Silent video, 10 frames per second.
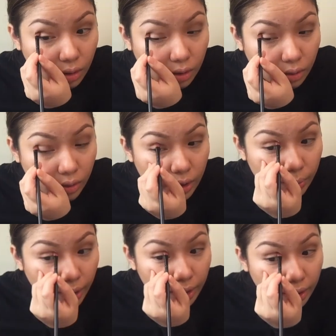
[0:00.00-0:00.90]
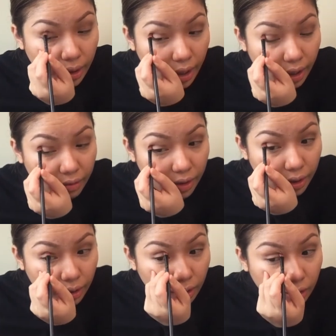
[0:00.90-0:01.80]
So despite having
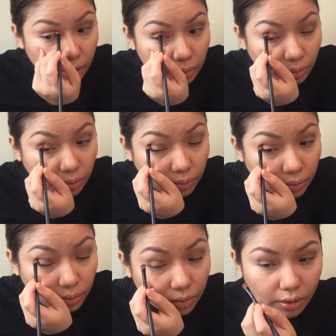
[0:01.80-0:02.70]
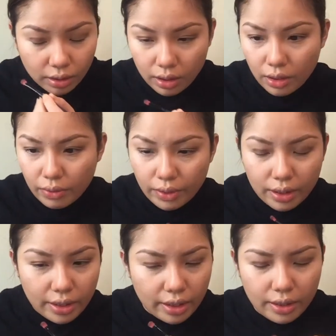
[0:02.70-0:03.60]
a
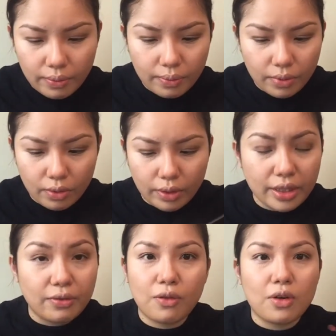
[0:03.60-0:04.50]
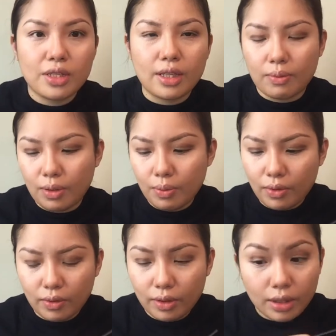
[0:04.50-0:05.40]
really great voice that
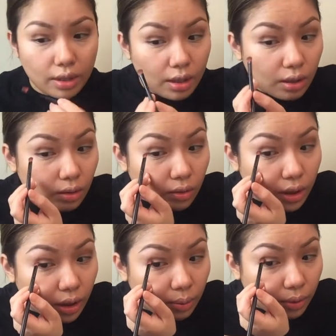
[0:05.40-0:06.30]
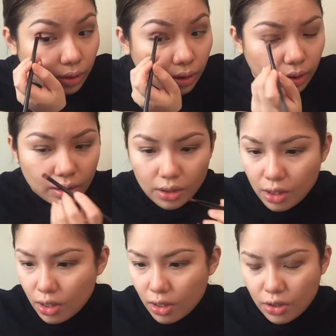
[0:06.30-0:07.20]
people looking up on her,
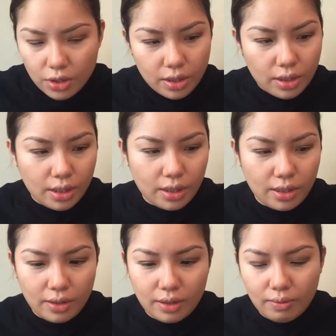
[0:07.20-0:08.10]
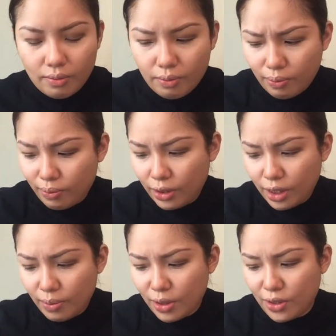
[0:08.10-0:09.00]
she pretty
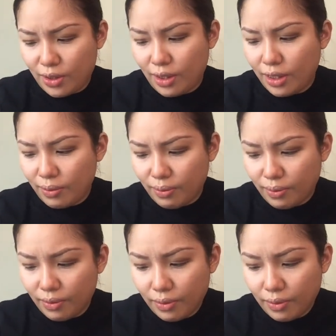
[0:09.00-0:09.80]
much didn't